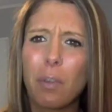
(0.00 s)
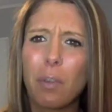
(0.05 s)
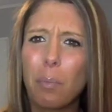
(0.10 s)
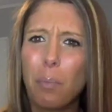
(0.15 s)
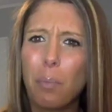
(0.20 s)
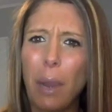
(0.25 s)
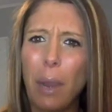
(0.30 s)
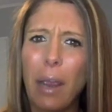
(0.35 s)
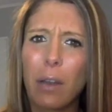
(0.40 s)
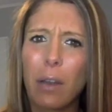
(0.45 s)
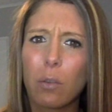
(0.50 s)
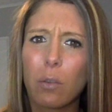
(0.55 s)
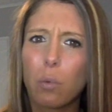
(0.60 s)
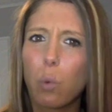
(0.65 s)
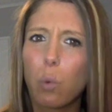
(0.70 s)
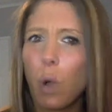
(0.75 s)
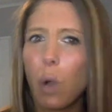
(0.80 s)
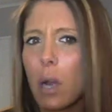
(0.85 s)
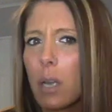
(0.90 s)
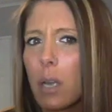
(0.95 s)
the band
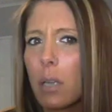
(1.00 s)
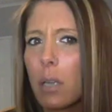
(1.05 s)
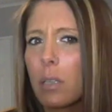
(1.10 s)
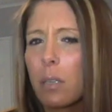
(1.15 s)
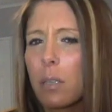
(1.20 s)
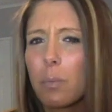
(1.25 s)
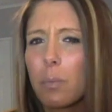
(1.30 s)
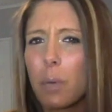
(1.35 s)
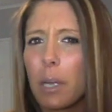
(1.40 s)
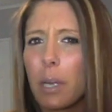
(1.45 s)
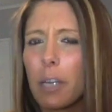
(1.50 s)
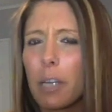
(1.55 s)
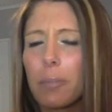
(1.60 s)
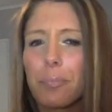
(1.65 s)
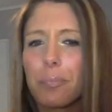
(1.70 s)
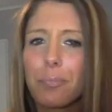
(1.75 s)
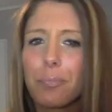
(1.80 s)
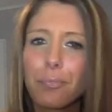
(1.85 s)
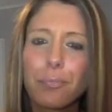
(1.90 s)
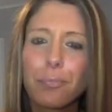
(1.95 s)
was, but
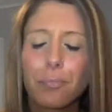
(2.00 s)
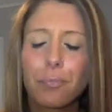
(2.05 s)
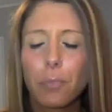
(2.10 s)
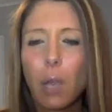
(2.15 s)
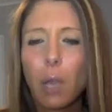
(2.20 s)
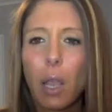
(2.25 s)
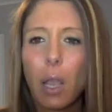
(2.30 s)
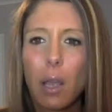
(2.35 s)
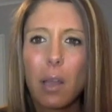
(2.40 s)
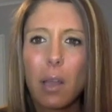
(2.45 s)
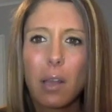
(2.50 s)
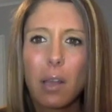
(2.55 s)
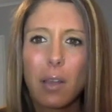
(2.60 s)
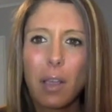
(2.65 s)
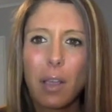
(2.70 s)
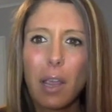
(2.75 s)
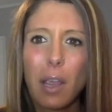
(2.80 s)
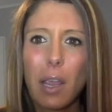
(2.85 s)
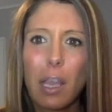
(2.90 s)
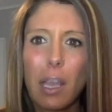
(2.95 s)

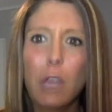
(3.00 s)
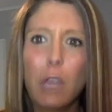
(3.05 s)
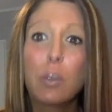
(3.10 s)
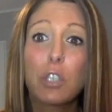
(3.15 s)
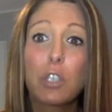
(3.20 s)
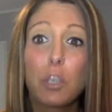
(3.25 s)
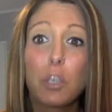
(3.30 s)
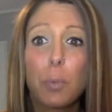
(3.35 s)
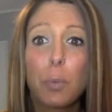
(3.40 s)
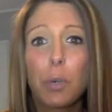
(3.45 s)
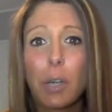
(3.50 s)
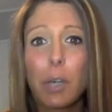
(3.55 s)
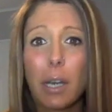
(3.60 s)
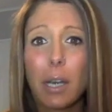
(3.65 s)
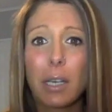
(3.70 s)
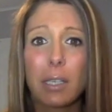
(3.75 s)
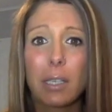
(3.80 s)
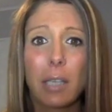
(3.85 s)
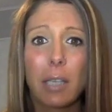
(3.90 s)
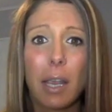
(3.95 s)
he was super
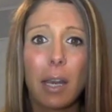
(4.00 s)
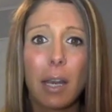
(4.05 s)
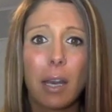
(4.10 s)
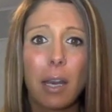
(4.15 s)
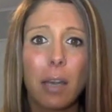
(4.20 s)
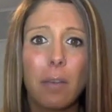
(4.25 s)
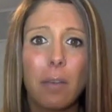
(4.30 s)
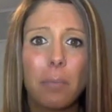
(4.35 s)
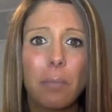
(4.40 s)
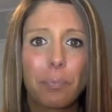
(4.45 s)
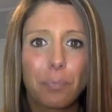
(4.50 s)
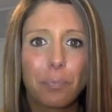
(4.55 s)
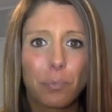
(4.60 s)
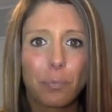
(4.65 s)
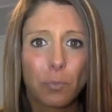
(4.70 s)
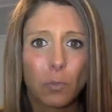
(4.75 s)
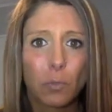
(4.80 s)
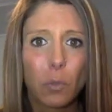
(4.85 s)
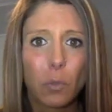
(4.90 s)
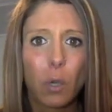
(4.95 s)
excited
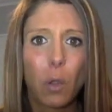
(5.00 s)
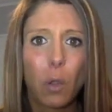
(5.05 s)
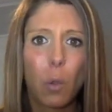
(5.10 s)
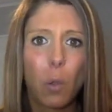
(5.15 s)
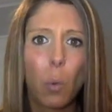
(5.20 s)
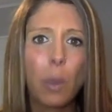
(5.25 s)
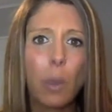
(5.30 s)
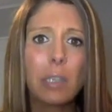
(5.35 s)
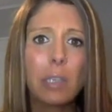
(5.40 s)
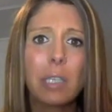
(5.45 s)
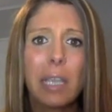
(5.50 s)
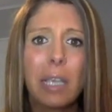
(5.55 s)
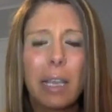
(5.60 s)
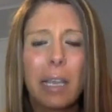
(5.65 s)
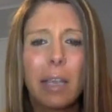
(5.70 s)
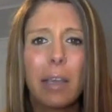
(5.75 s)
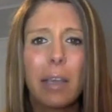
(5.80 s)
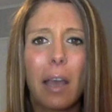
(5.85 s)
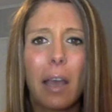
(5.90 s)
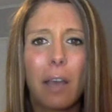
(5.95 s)
once
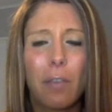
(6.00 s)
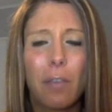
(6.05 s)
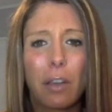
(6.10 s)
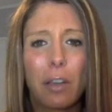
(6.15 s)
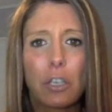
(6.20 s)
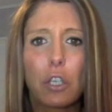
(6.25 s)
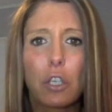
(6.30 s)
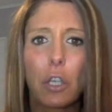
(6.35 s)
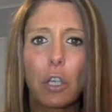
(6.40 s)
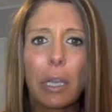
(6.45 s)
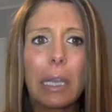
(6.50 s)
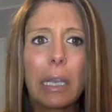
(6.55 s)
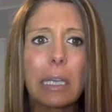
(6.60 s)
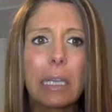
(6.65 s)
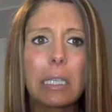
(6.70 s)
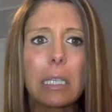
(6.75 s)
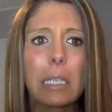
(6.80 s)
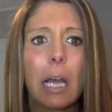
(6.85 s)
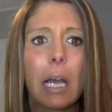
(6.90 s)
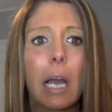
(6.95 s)
he eventually
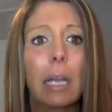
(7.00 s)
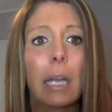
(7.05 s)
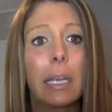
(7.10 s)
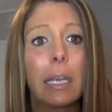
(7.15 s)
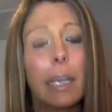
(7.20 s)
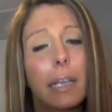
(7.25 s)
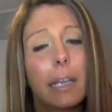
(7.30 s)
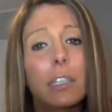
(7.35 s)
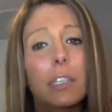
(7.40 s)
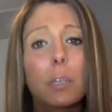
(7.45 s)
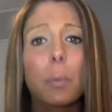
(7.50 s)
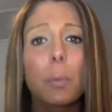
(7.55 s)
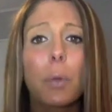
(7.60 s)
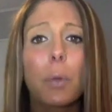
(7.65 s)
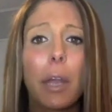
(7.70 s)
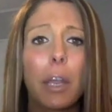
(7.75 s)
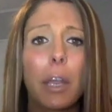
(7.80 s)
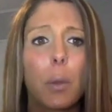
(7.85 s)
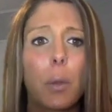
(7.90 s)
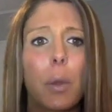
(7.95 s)
gets a gig to
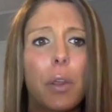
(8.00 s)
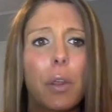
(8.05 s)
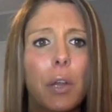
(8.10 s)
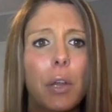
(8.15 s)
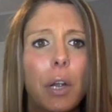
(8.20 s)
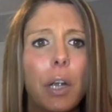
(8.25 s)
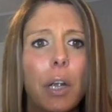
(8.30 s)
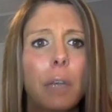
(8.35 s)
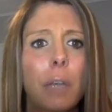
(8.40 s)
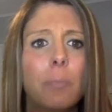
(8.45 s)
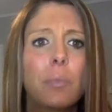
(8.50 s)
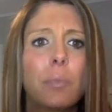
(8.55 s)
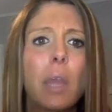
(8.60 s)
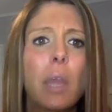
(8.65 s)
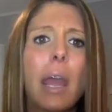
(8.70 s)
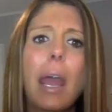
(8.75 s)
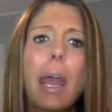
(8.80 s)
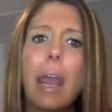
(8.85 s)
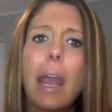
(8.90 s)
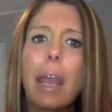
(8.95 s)
play with her
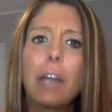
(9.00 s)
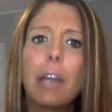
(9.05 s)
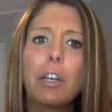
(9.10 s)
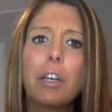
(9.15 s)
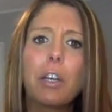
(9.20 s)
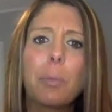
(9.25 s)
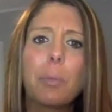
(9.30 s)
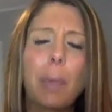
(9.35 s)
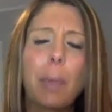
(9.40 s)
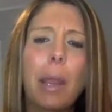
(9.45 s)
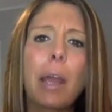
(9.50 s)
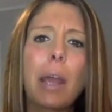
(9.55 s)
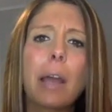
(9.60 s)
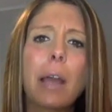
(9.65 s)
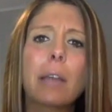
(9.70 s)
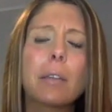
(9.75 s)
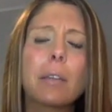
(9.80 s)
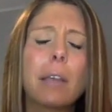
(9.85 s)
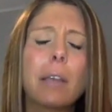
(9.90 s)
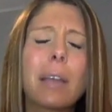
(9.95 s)
and her
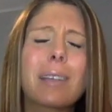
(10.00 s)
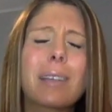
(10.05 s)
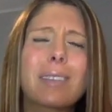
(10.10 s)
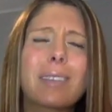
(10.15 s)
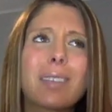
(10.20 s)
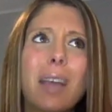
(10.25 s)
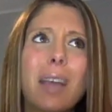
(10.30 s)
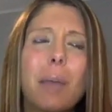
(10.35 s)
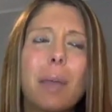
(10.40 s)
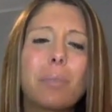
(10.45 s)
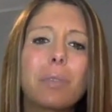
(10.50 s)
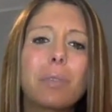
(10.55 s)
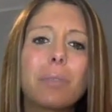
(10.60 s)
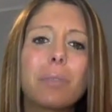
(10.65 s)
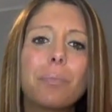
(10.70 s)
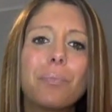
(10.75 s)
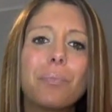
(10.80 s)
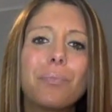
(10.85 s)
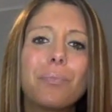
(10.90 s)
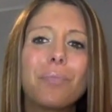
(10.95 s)
band, except
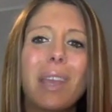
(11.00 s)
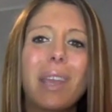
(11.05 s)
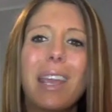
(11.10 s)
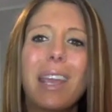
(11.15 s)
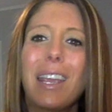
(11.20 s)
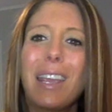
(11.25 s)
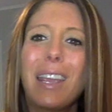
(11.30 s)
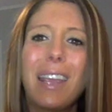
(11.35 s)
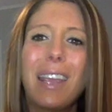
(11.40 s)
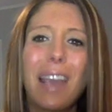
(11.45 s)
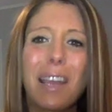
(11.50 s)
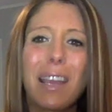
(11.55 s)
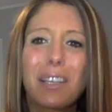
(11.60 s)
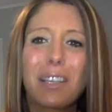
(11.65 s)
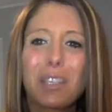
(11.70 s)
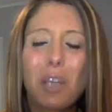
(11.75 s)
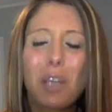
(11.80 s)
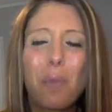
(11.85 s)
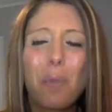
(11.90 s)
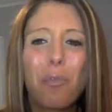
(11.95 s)
he
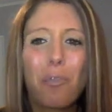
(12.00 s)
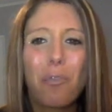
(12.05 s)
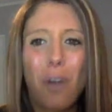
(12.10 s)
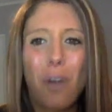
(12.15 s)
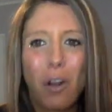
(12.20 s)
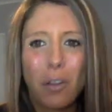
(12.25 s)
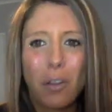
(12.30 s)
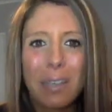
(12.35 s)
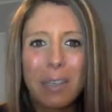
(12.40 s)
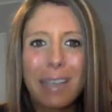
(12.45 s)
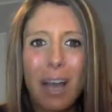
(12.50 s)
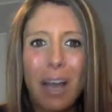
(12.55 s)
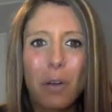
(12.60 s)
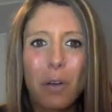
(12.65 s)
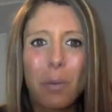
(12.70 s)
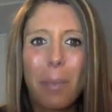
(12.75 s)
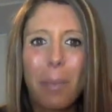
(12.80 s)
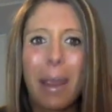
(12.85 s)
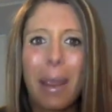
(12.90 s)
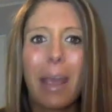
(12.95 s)
ends up falling down
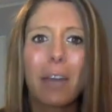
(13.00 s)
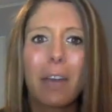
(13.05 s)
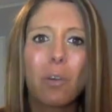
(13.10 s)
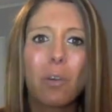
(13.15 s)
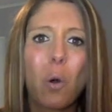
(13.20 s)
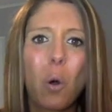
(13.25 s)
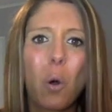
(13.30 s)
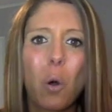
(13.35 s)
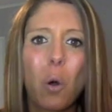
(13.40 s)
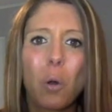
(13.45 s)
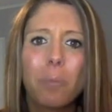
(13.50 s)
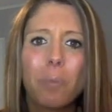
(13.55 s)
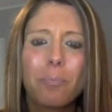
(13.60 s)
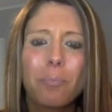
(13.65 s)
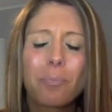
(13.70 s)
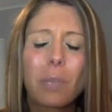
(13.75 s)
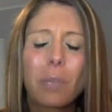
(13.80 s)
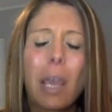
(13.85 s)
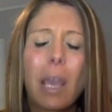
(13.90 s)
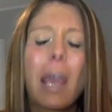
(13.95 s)
a manhole
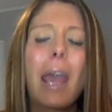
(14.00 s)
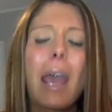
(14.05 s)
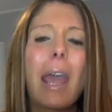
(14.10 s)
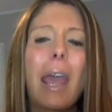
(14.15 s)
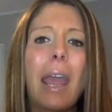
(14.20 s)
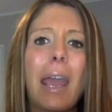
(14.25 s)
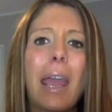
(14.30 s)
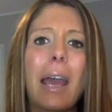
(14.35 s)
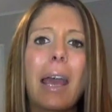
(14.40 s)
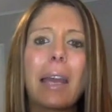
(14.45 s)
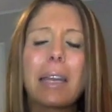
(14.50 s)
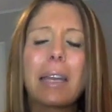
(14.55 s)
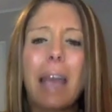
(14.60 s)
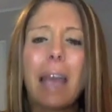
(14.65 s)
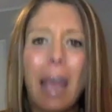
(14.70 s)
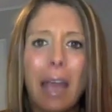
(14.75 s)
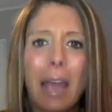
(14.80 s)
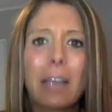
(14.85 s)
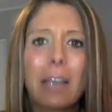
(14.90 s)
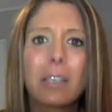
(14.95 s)
and
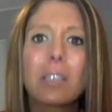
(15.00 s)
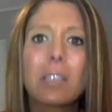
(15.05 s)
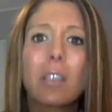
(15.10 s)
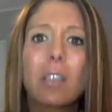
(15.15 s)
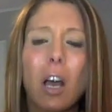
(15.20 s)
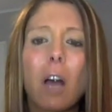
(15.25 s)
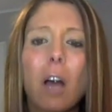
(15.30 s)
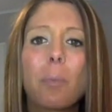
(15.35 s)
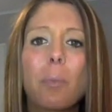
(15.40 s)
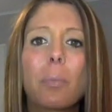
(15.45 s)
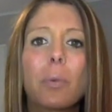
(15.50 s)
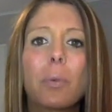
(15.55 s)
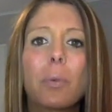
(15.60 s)
ends up